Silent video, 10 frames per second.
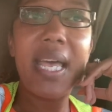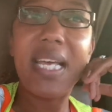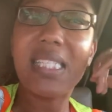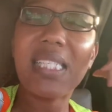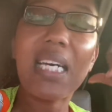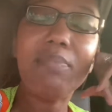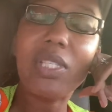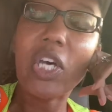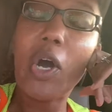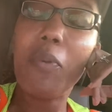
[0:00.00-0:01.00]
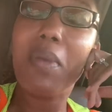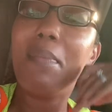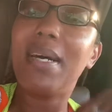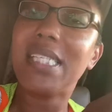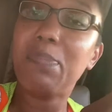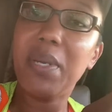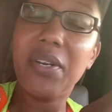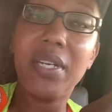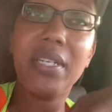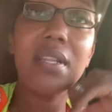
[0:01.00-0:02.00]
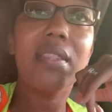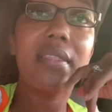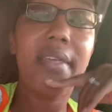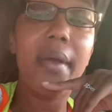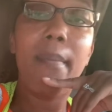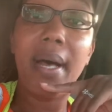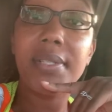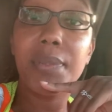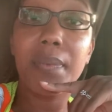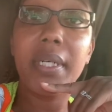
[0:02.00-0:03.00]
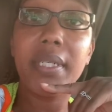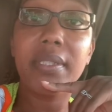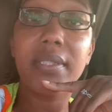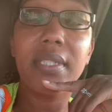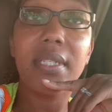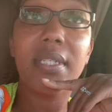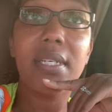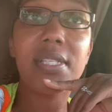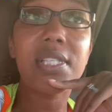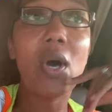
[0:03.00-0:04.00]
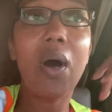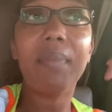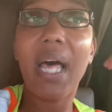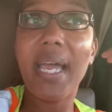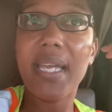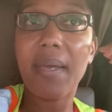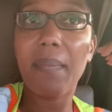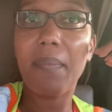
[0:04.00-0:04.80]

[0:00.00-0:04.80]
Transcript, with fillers: And something told me in my spirit they're about to run. So I'm like,